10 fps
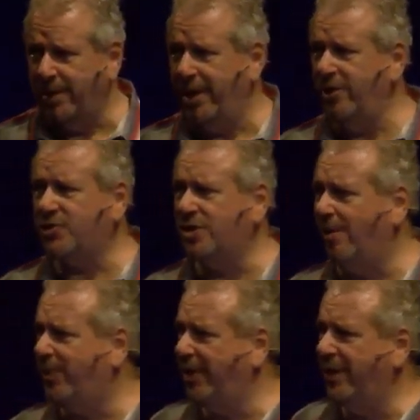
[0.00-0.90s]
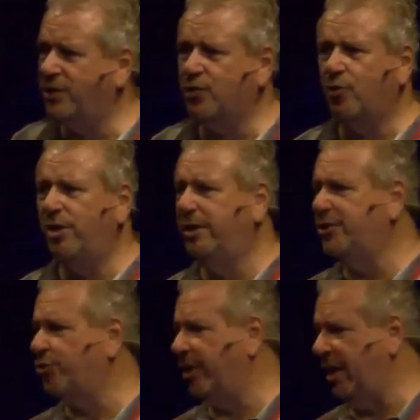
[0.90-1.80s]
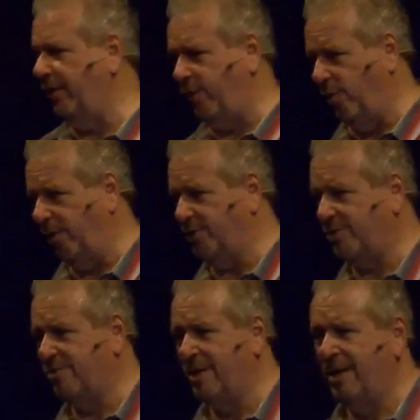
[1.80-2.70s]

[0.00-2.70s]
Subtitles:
Here's something that's really tricky for us.